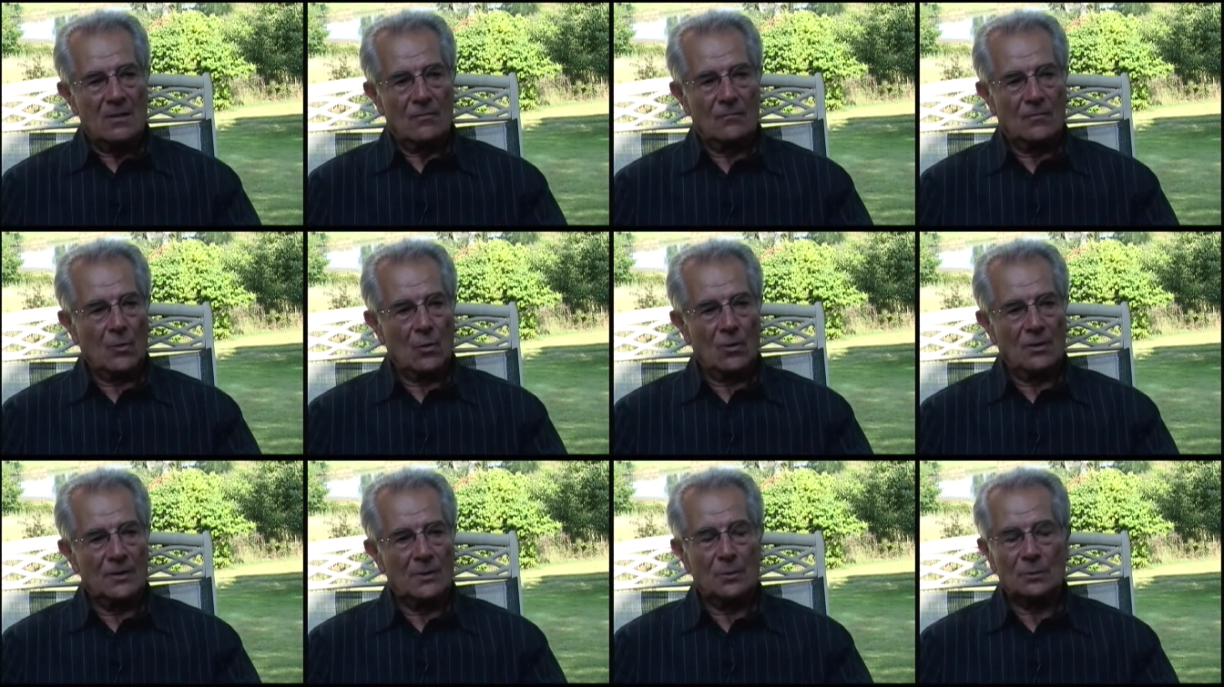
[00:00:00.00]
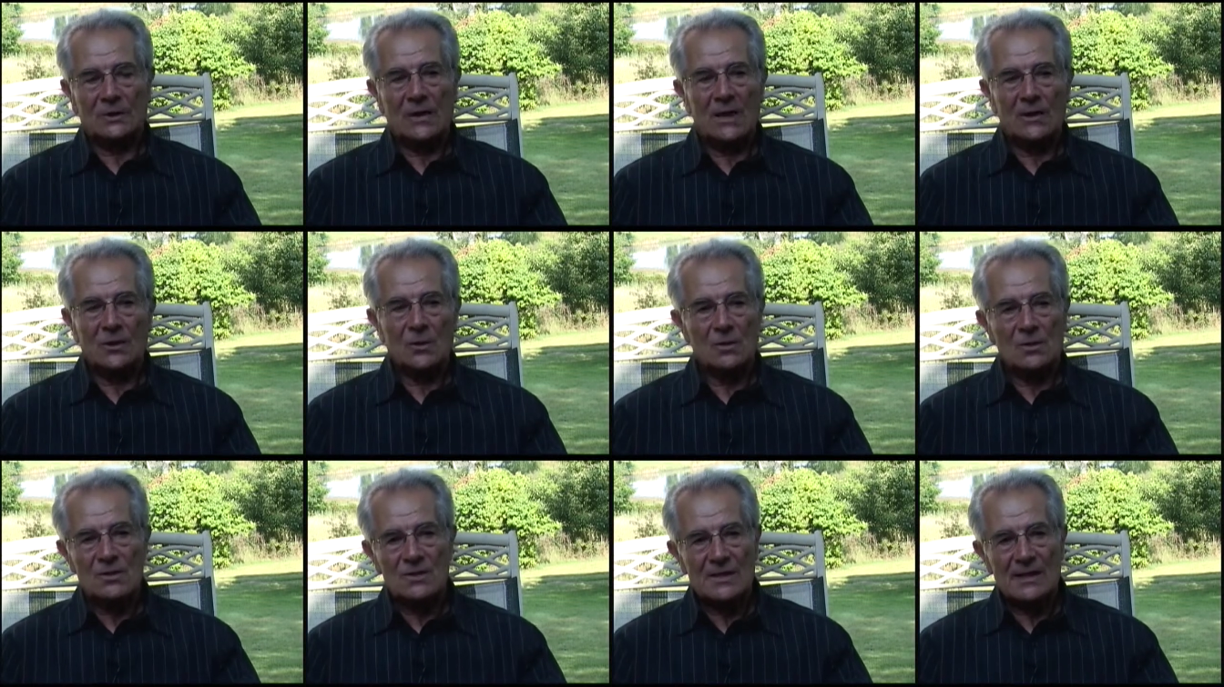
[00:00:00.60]
for the
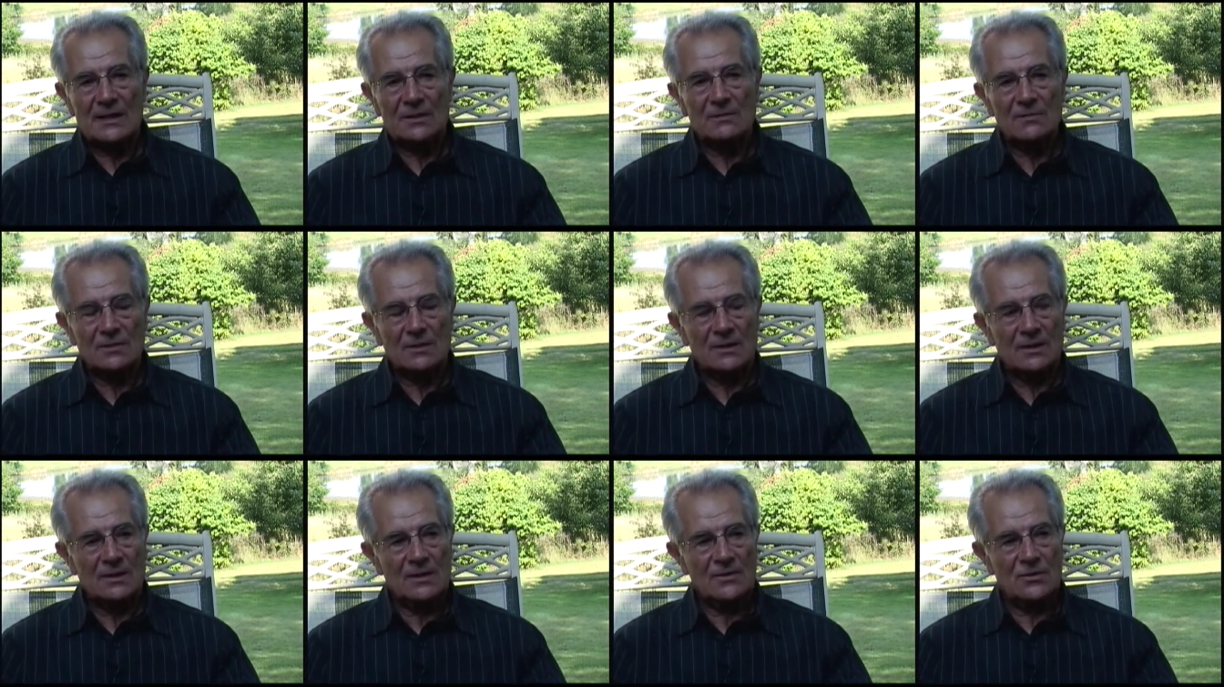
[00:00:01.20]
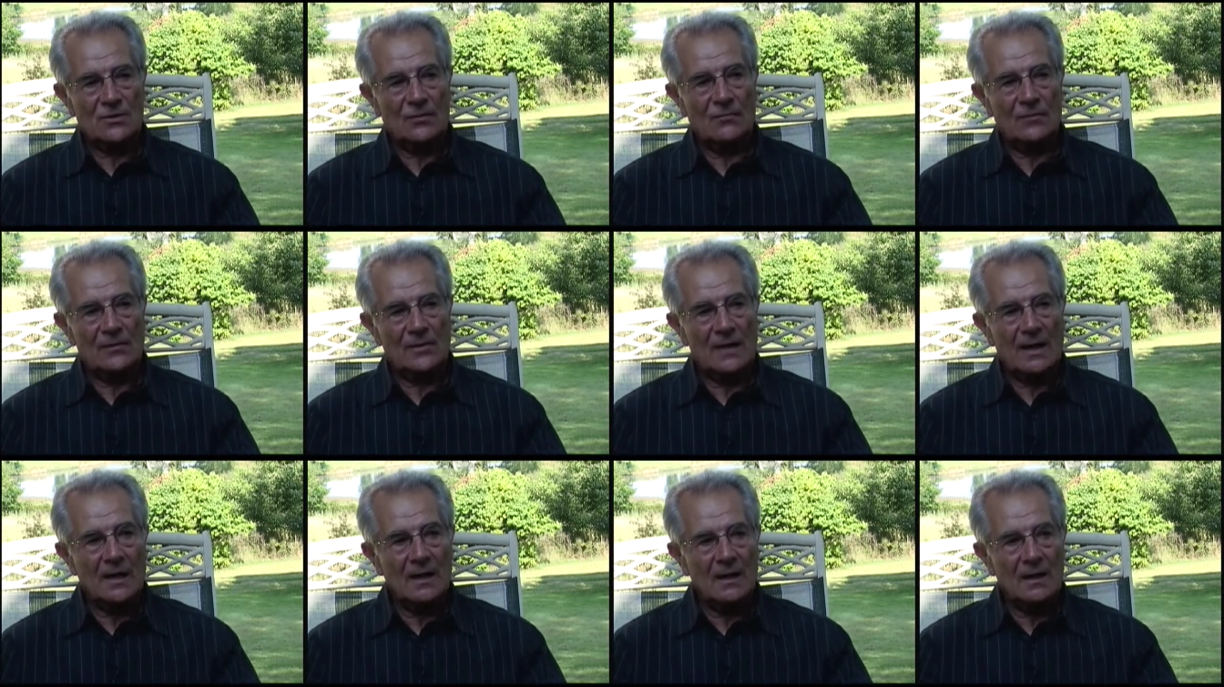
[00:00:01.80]
Botanical Center that is over
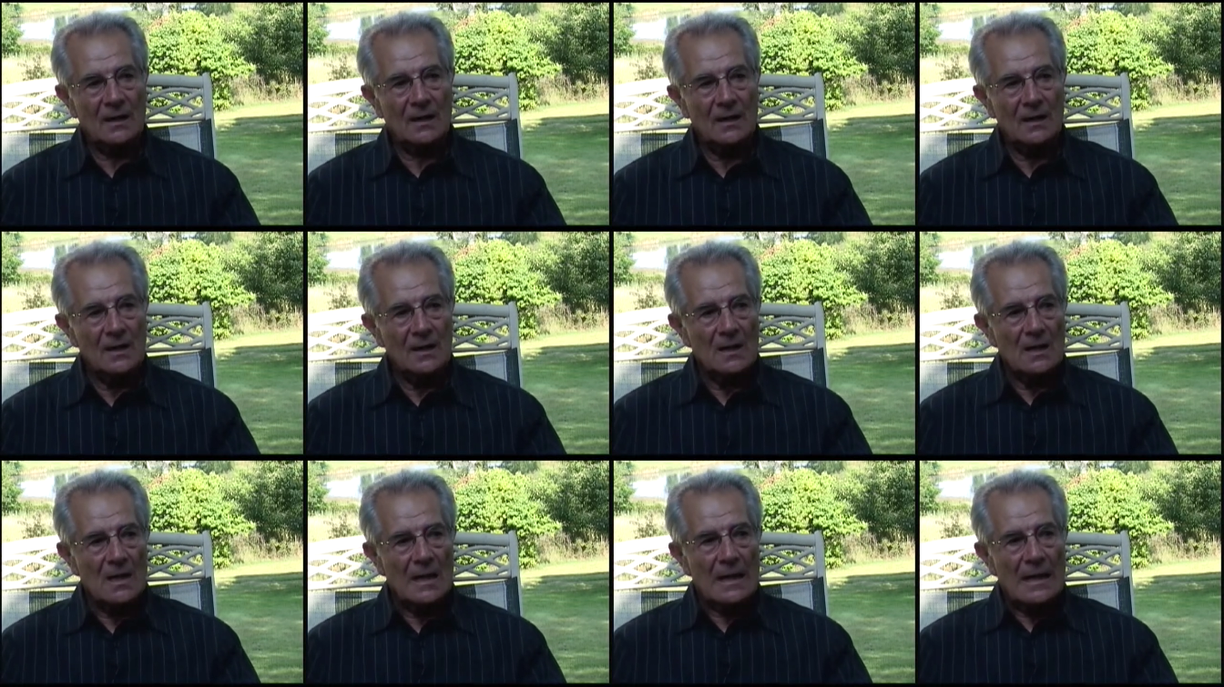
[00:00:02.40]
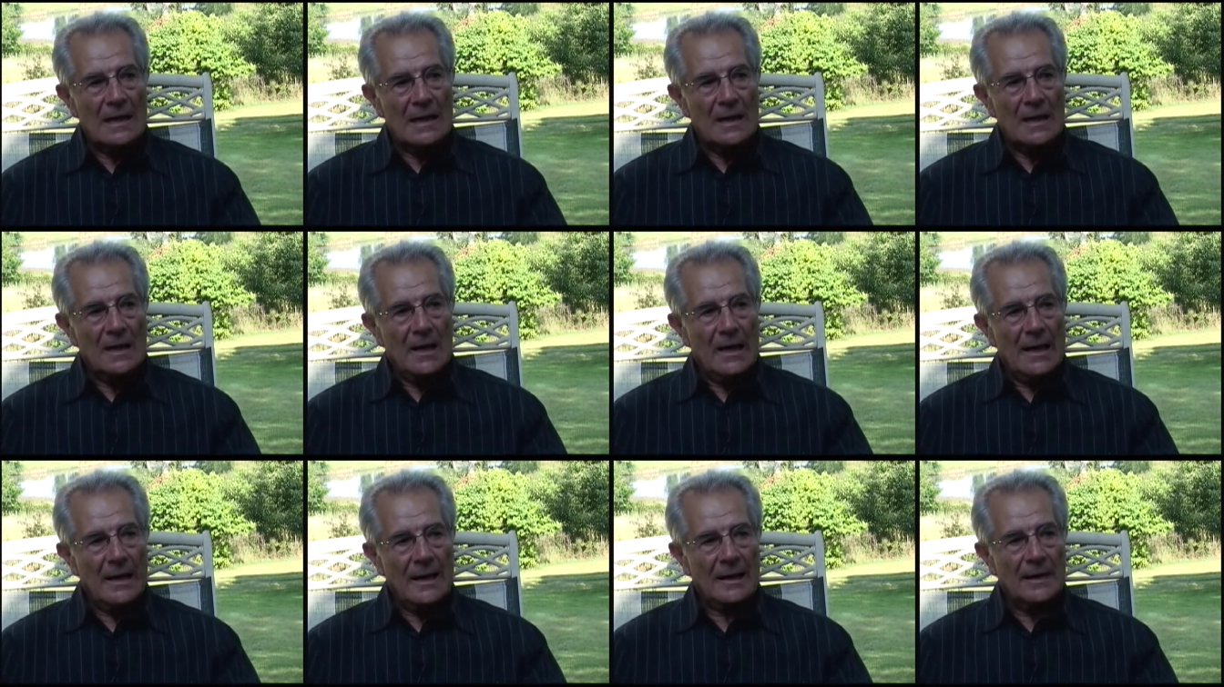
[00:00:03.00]
there,
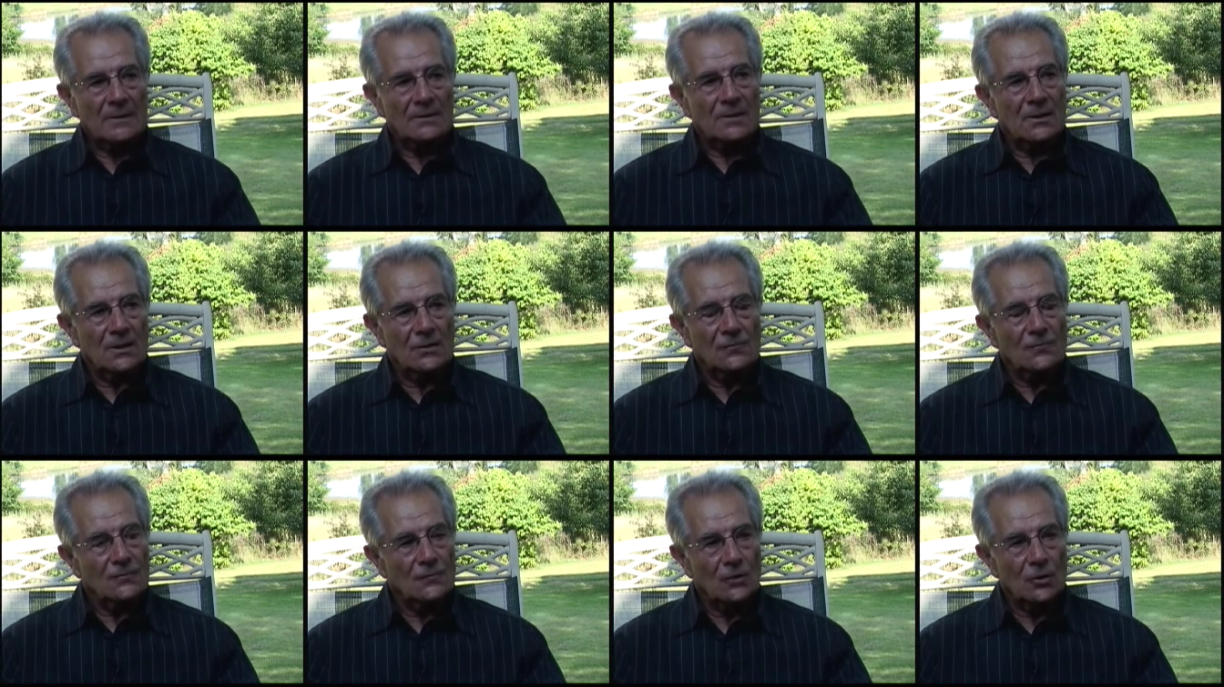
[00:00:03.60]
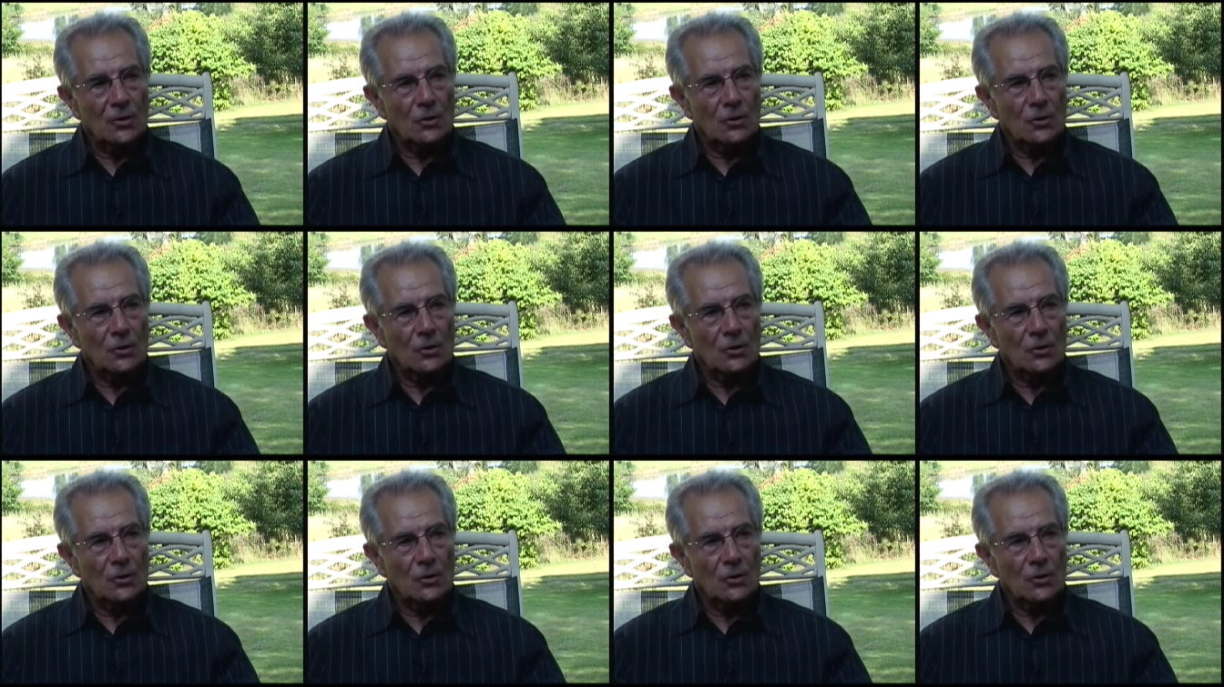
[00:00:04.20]
a 10